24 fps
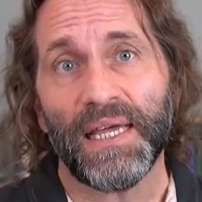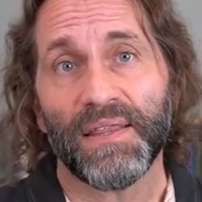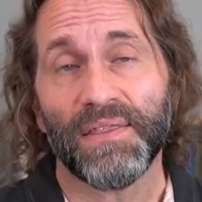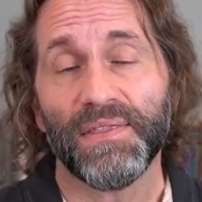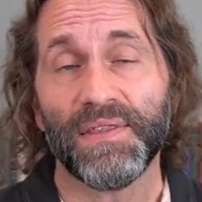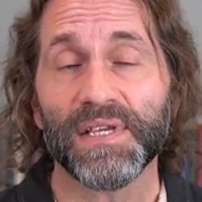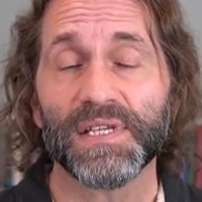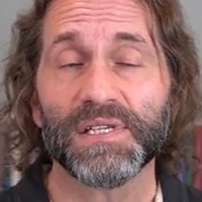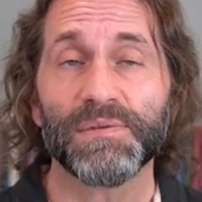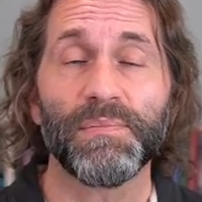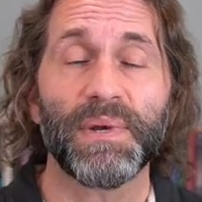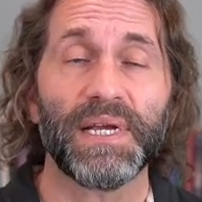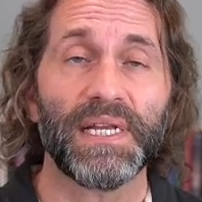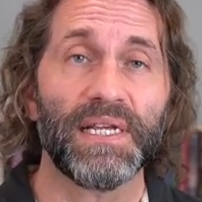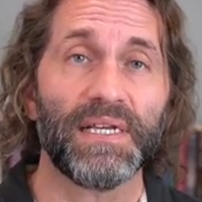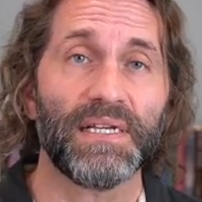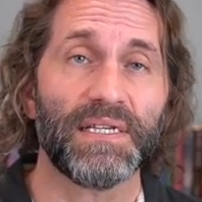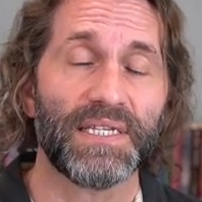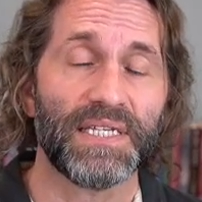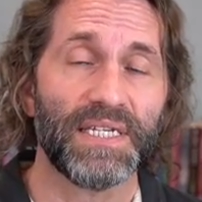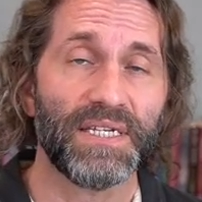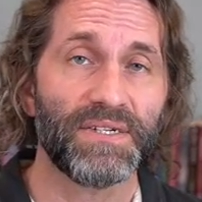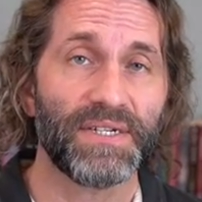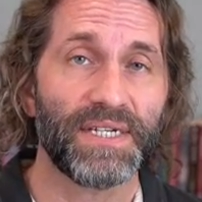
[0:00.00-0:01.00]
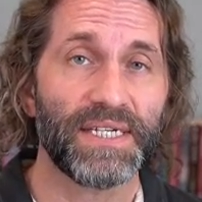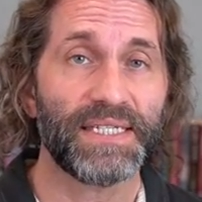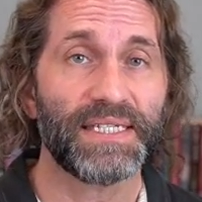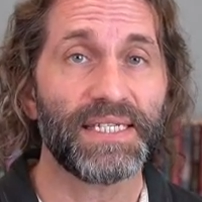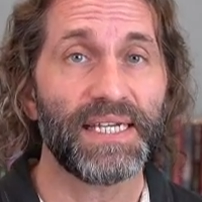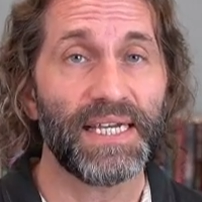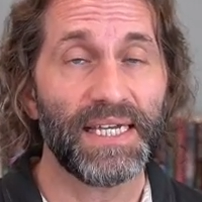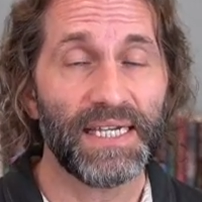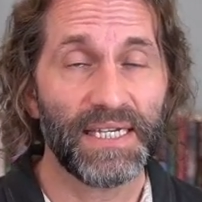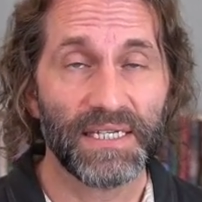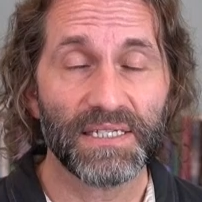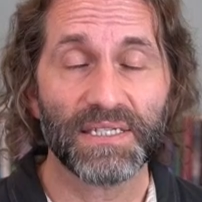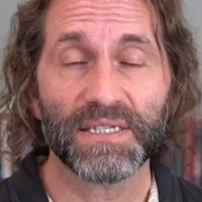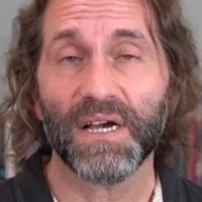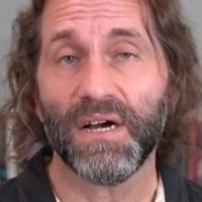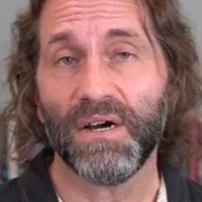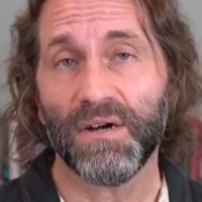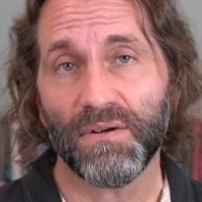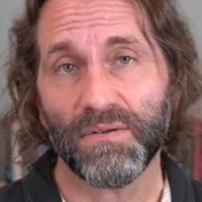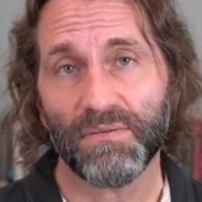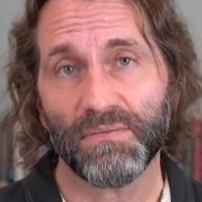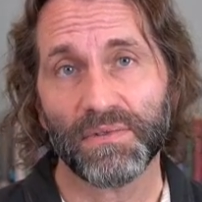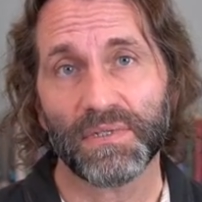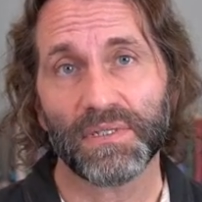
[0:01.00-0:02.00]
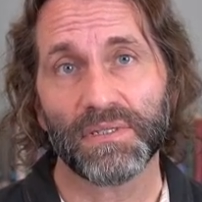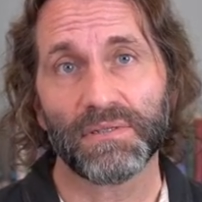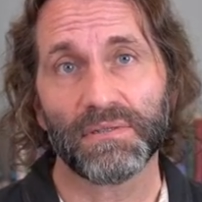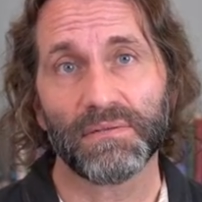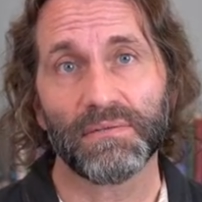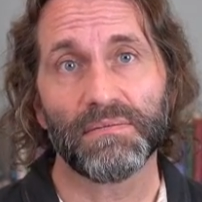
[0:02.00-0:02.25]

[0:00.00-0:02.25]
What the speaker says: This meeting series is owned